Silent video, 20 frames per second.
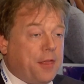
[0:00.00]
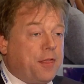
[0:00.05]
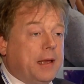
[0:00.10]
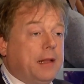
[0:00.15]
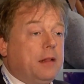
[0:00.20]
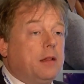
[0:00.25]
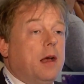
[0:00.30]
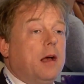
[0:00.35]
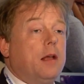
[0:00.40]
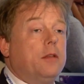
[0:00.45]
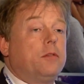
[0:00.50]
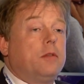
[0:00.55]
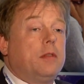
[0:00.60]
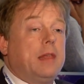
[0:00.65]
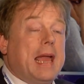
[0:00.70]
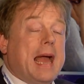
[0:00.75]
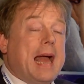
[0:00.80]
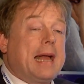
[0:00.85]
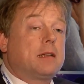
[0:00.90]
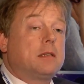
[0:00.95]
I think,
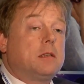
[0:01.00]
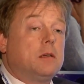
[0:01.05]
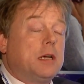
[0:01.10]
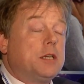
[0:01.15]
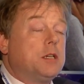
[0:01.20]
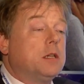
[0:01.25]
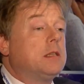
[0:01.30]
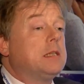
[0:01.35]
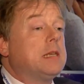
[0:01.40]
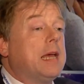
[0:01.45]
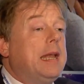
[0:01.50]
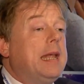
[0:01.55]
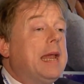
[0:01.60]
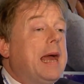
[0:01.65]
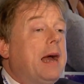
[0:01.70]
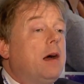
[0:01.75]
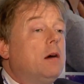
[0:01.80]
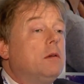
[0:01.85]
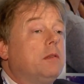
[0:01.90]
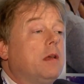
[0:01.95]
the act, I should say
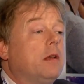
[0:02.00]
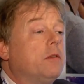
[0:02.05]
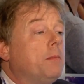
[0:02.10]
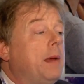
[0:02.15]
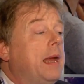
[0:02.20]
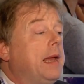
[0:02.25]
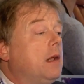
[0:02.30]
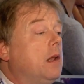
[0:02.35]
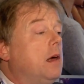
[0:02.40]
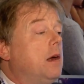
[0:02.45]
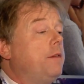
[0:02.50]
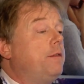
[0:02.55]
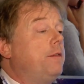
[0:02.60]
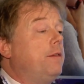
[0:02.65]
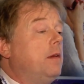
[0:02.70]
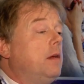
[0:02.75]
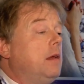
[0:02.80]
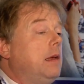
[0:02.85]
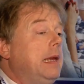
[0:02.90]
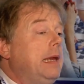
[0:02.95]
now, does make
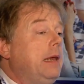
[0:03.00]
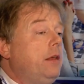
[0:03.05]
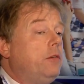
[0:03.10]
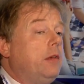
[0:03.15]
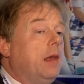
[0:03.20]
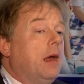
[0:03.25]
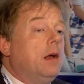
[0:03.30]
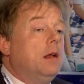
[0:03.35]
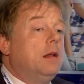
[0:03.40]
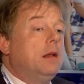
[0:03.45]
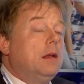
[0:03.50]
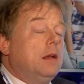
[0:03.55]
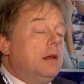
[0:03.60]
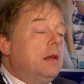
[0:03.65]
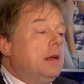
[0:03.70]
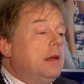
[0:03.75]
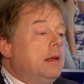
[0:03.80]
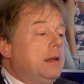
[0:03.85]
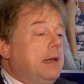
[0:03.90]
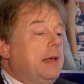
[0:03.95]
life easier.
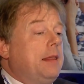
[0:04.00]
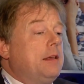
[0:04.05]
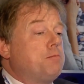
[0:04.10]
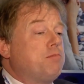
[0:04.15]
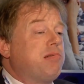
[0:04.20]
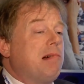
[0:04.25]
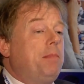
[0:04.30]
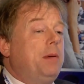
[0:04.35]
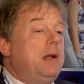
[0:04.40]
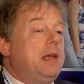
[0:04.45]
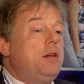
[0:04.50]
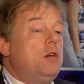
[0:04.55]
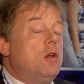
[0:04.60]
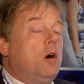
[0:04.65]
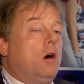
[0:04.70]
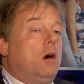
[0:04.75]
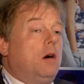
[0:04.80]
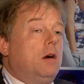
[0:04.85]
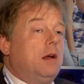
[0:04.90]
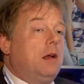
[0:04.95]
Now, there's probably
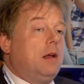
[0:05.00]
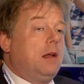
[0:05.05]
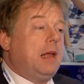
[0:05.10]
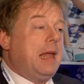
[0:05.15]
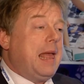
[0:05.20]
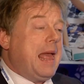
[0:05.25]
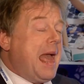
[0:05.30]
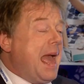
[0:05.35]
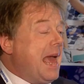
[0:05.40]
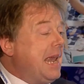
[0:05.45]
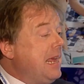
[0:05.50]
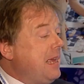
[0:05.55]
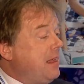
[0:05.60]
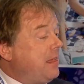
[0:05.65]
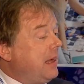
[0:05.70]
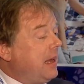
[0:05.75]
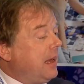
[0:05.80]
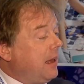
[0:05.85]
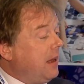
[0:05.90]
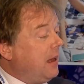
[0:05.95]
not
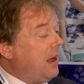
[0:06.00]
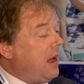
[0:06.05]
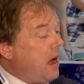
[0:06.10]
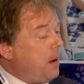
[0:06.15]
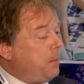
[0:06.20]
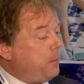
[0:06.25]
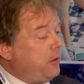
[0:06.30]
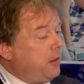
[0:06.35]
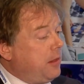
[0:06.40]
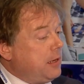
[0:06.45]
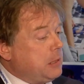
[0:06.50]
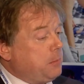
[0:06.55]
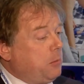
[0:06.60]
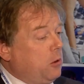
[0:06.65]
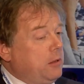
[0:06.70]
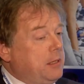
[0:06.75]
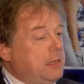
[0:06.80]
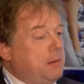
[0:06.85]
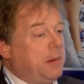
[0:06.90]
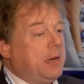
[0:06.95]
anything up to this
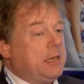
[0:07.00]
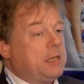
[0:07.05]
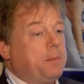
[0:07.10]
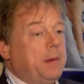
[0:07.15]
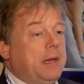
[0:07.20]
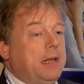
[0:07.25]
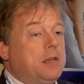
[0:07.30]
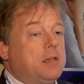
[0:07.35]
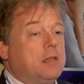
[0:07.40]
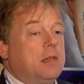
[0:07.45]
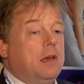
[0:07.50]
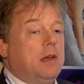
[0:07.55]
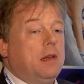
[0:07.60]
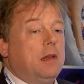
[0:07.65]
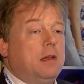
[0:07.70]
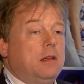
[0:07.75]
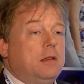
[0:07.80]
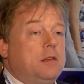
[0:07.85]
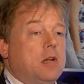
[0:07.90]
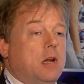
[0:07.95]
point in my speech
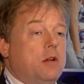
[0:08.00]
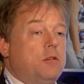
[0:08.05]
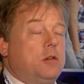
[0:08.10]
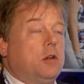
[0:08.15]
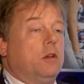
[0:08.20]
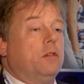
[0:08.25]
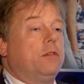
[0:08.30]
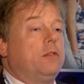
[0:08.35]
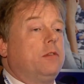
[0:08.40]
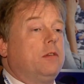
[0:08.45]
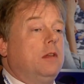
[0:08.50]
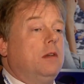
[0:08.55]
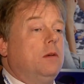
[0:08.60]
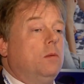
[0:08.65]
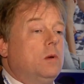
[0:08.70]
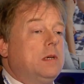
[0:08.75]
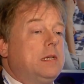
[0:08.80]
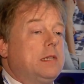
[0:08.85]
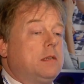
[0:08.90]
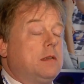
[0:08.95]
that Joe
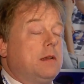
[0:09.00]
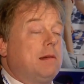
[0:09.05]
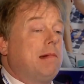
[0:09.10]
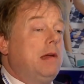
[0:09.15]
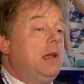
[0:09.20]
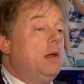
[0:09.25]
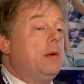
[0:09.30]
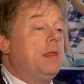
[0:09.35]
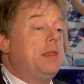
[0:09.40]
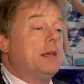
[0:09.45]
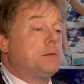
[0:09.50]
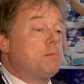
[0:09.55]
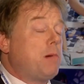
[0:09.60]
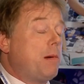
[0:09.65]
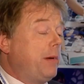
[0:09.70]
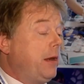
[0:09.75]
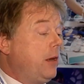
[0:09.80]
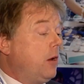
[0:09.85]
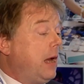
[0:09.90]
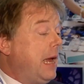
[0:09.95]
Johnson would disagree with. There's
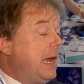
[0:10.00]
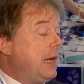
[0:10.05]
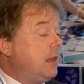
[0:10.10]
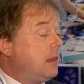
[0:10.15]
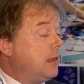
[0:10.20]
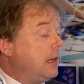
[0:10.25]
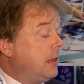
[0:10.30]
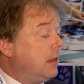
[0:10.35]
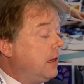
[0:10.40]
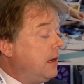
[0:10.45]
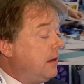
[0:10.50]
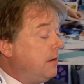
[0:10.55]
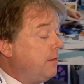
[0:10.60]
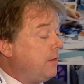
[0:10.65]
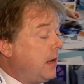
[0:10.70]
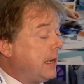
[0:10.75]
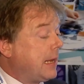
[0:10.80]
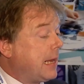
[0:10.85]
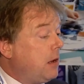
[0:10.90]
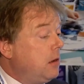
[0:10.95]
probably not anything
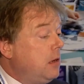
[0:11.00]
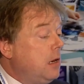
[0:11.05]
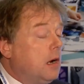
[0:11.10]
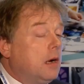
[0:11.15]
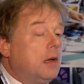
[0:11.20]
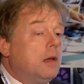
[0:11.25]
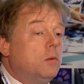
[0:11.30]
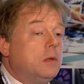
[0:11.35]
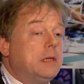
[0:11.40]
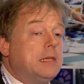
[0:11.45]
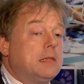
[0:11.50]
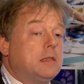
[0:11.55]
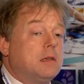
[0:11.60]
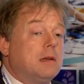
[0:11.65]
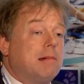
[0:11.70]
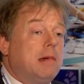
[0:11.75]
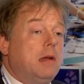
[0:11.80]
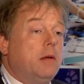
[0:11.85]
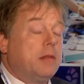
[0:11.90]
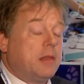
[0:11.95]
that Viscount Younger would
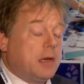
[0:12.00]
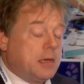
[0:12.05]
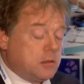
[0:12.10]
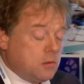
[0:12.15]
disagree with.